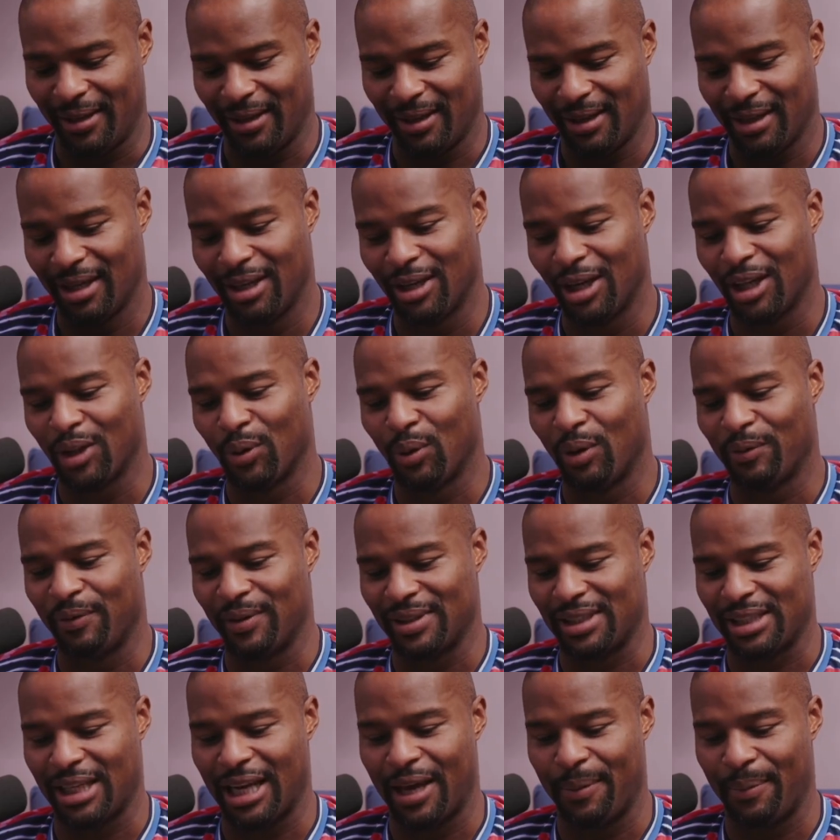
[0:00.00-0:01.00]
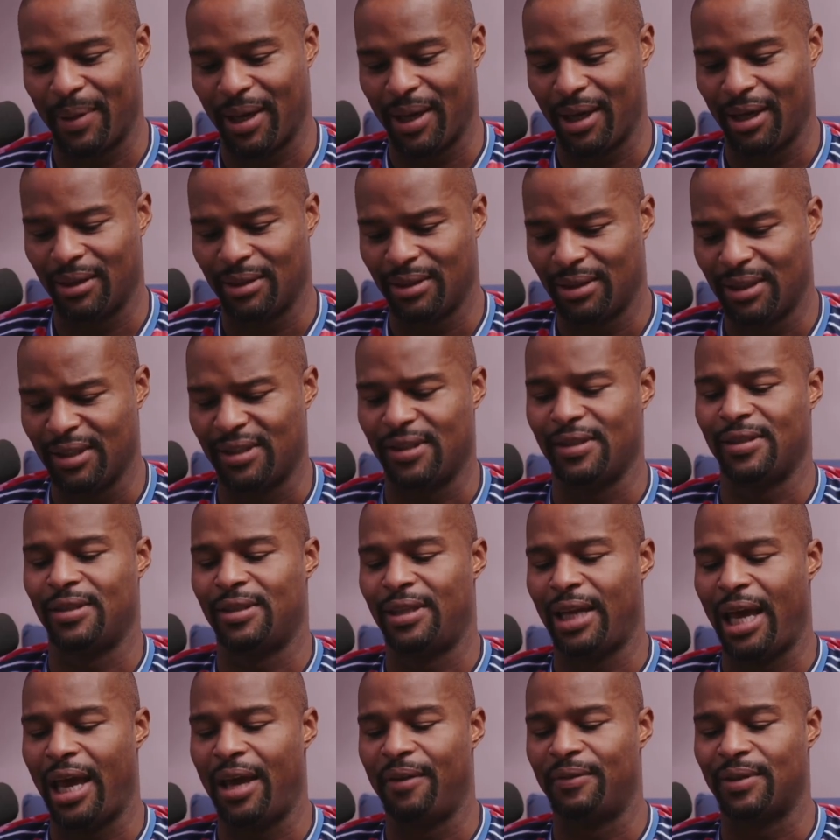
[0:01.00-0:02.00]
Another one for Slay Bell. This is
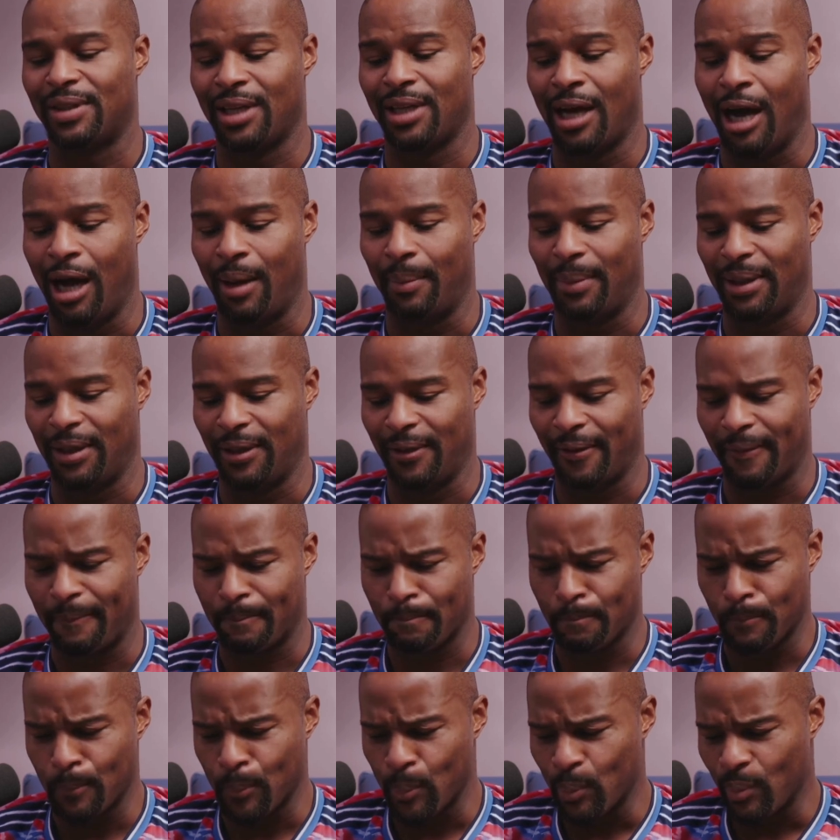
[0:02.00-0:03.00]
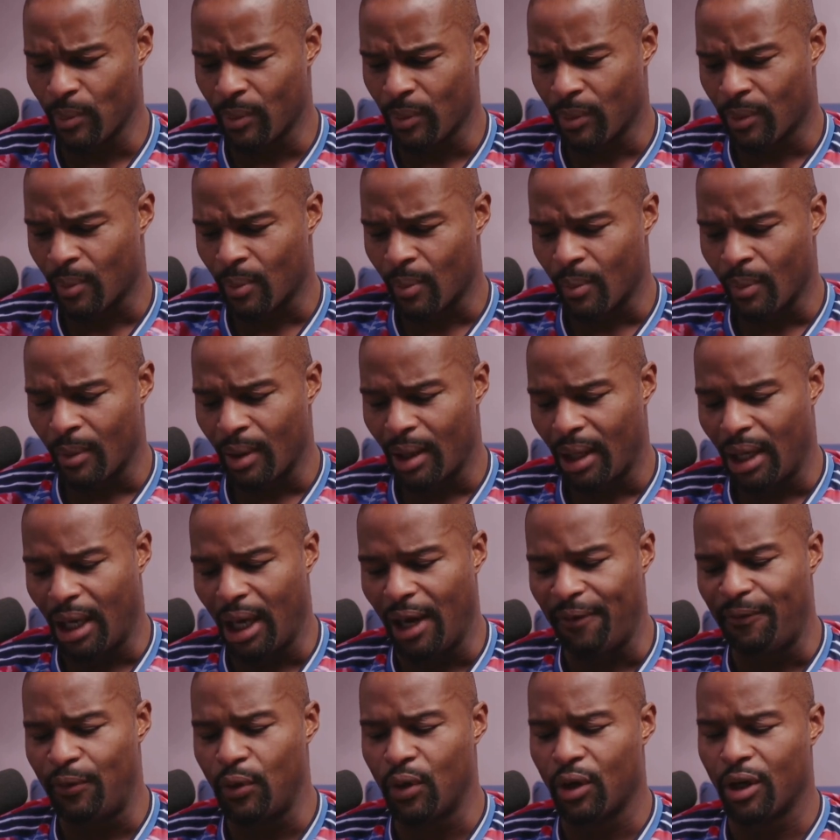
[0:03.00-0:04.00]
Dave Tomley.
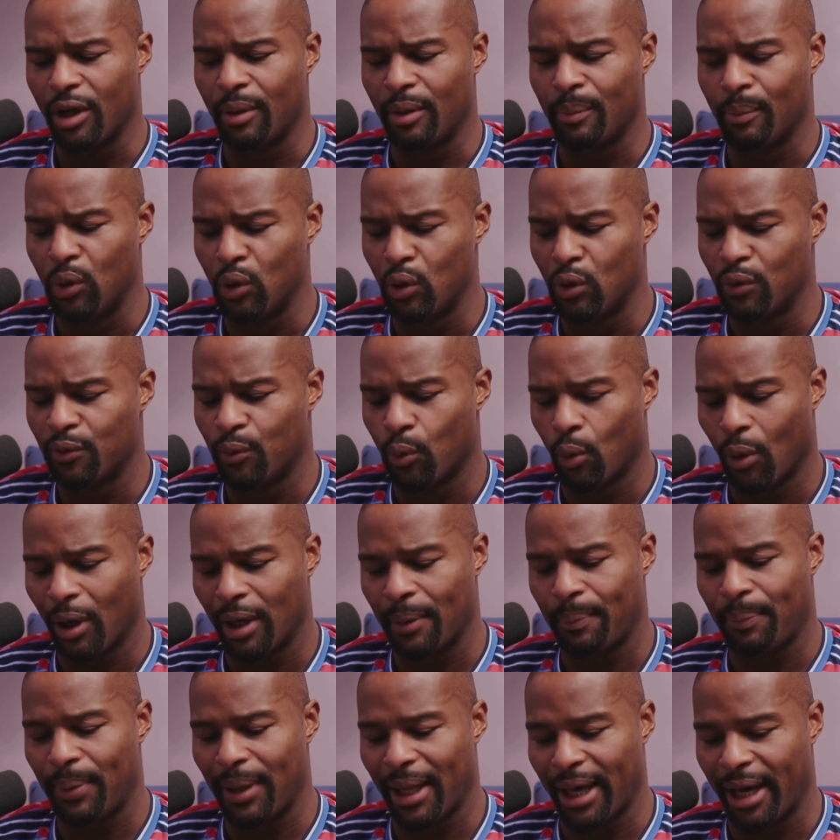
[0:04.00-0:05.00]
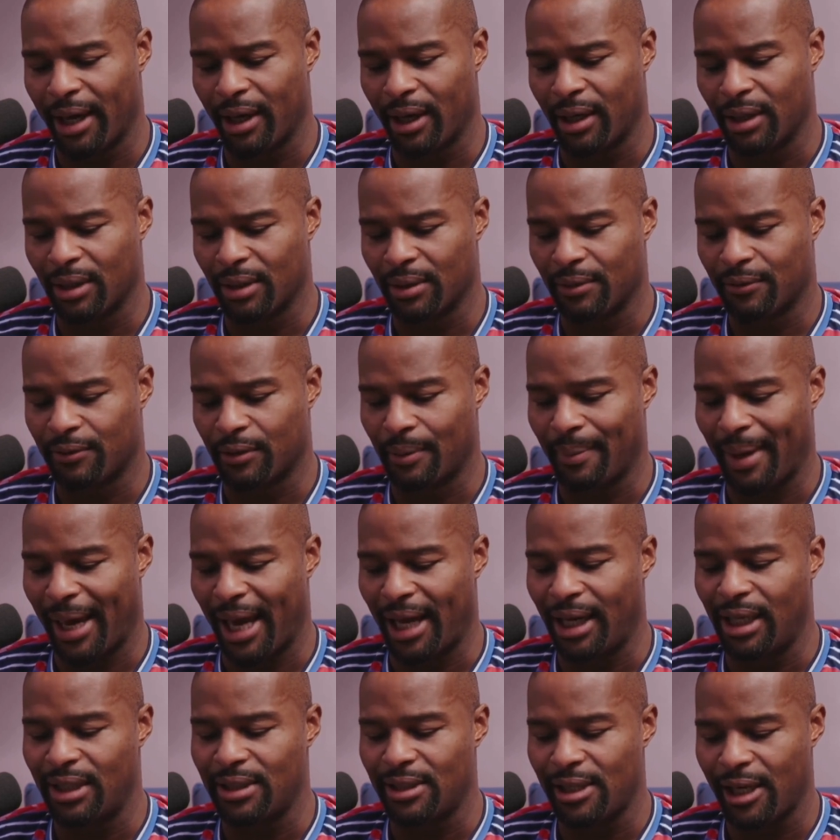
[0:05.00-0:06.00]
If you could move one player from
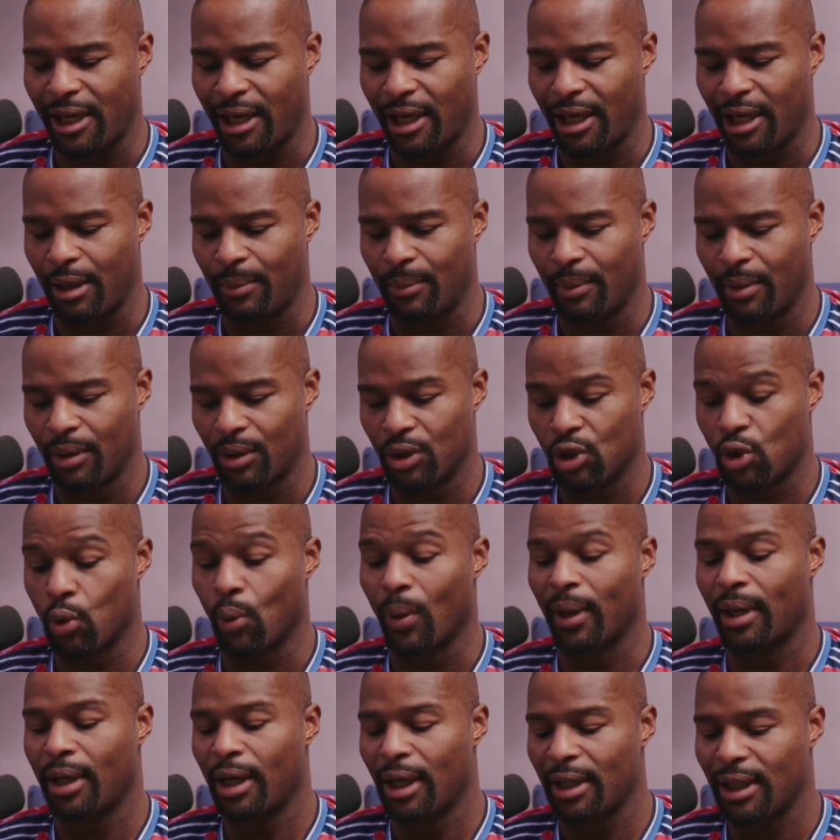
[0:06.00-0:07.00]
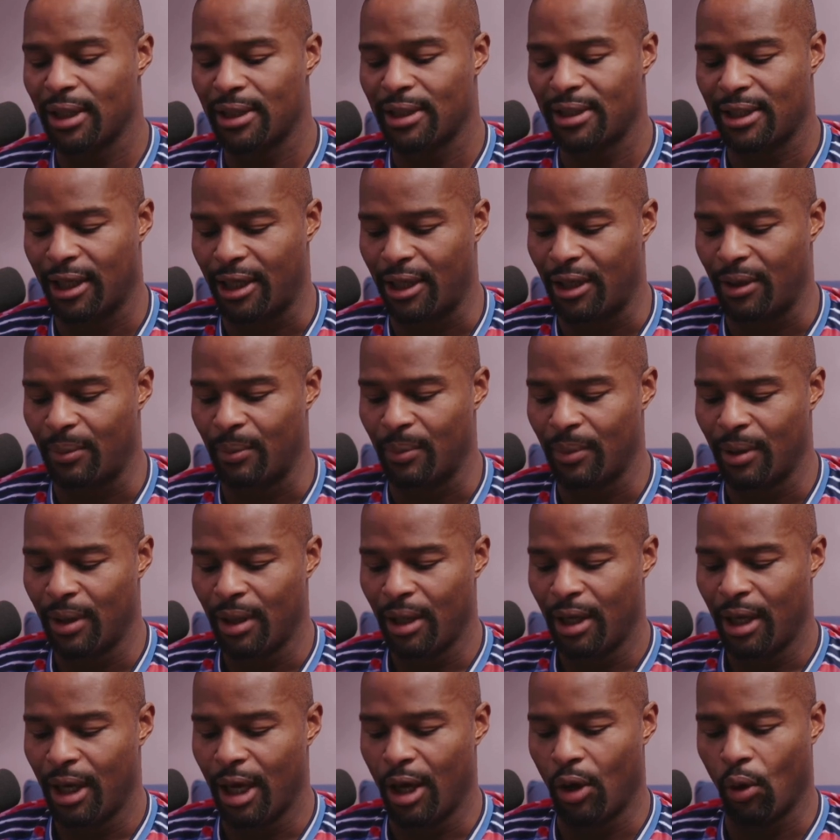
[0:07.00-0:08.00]
any team to another team
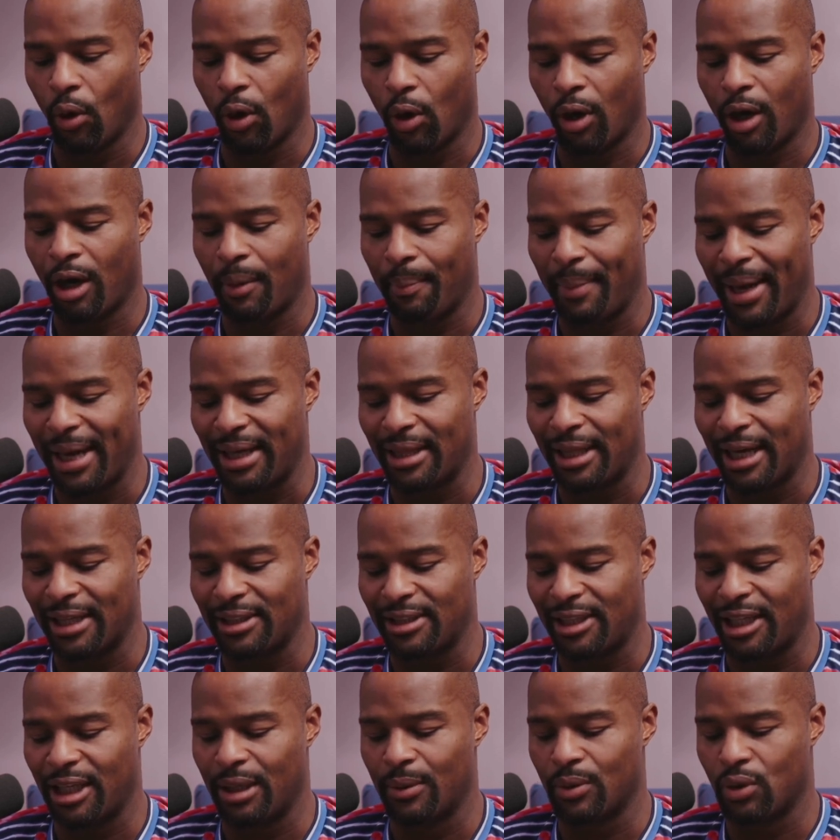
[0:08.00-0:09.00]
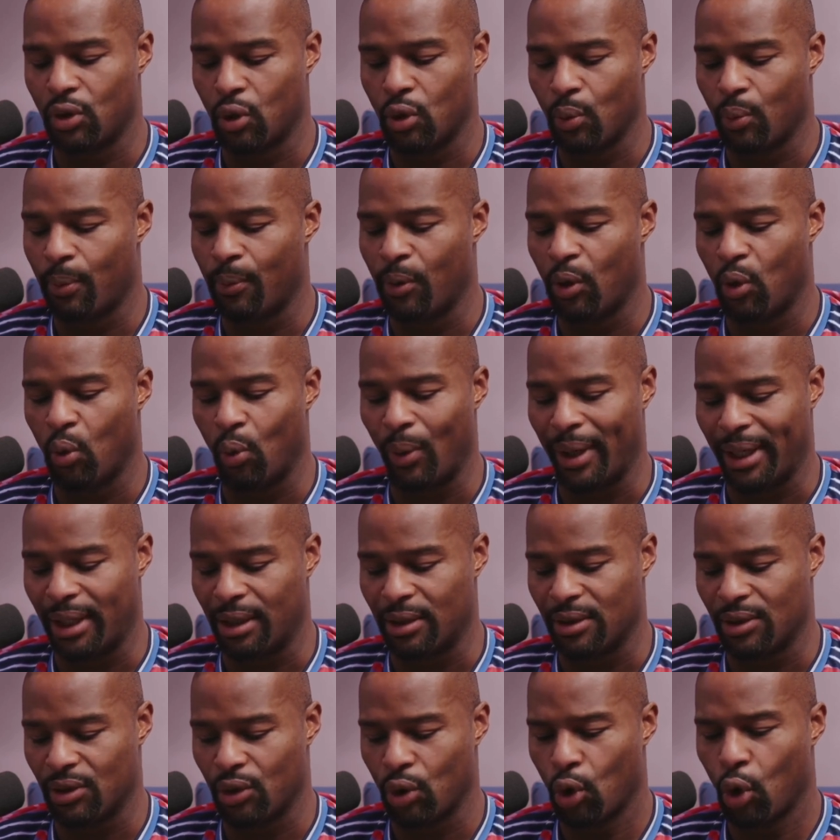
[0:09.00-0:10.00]
in order to make that team Super Bowl
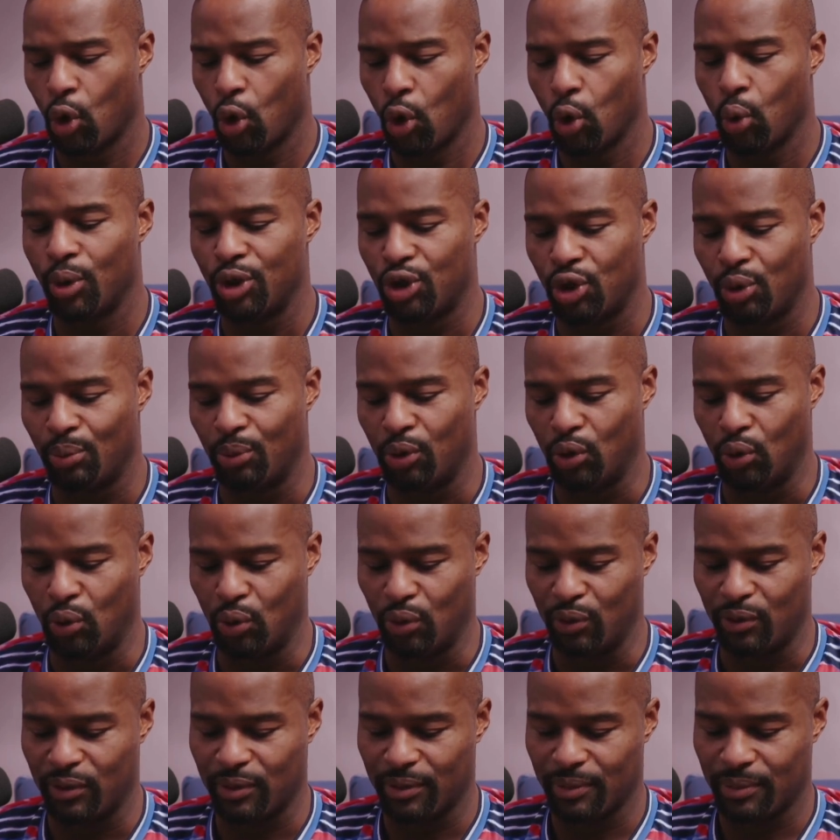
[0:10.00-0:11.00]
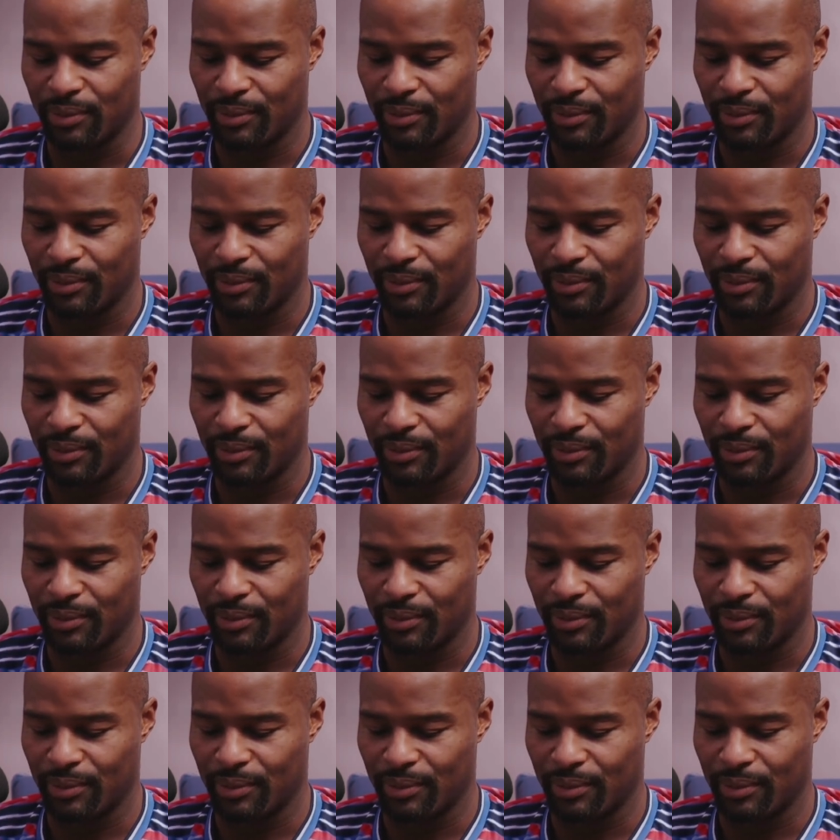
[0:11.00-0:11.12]
winners, who would you move?